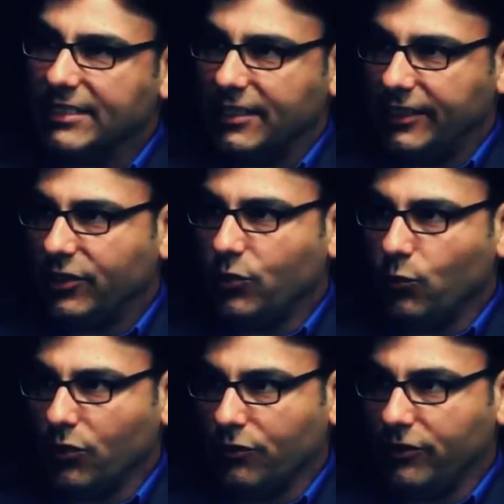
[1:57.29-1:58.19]
clinical
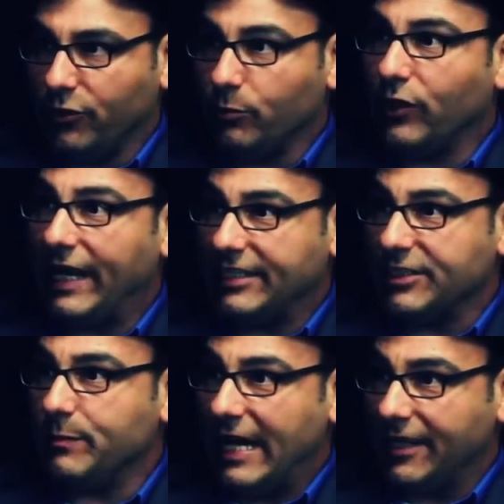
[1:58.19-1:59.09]
workflow and practice
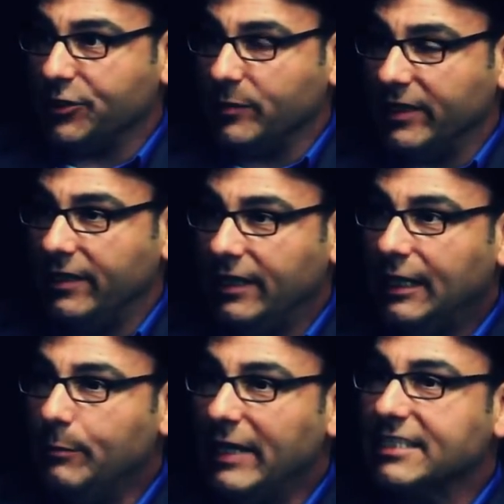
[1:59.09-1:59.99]

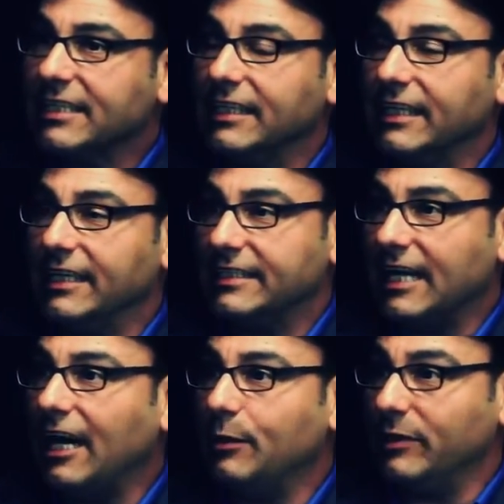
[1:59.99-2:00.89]
management basically in a
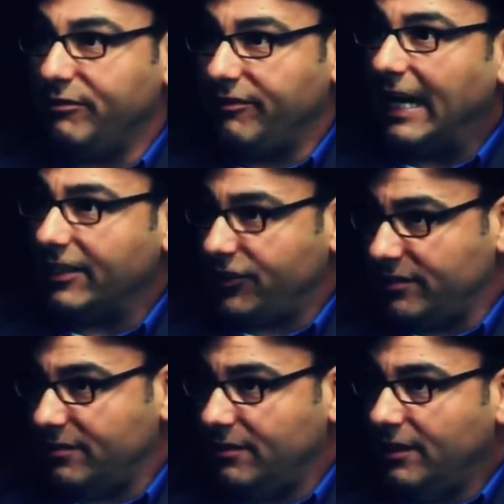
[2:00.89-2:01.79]
timely
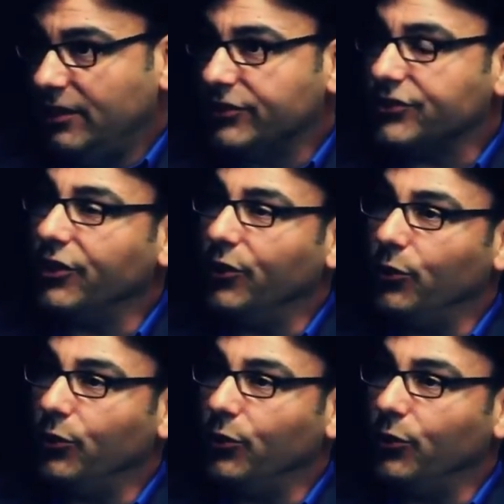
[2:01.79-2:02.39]
fashion. So